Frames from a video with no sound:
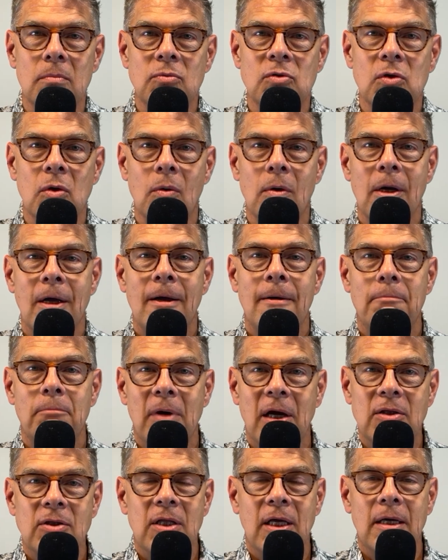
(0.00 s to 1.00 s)
So
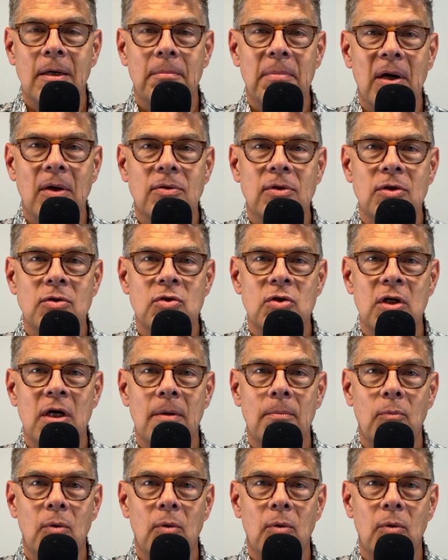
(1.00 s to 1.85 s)
my thing about the gym,